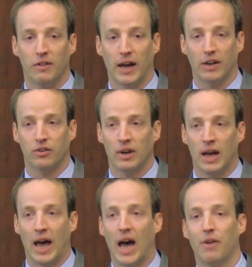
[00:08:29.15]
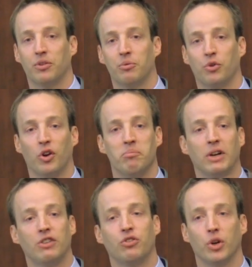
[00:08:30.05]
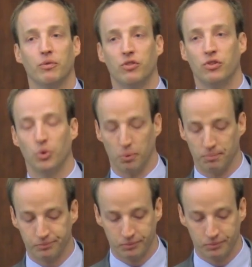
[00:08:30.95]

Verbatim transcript: that have some sort of mixture of the two.